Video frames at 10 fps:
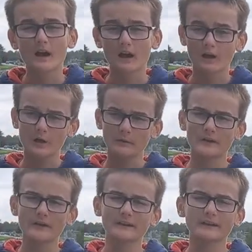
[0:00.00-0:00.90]
I hope you
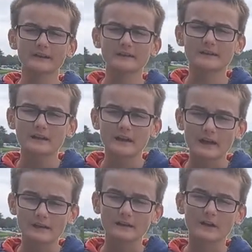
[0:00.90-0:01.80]
like it,
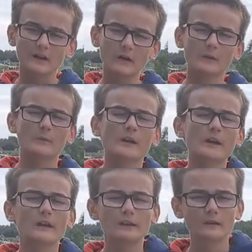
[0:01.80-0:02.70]
and I hope
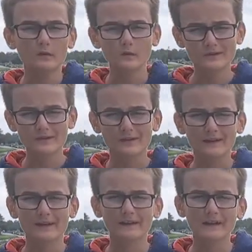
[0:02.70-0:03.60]
you also
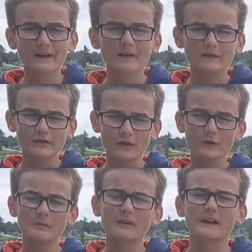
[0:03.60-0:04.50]
like
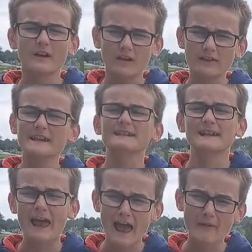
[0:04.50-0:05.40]
following me on this
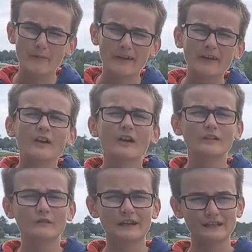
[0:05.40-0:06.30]
epic
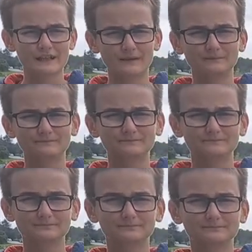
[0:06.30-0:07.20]
adventure.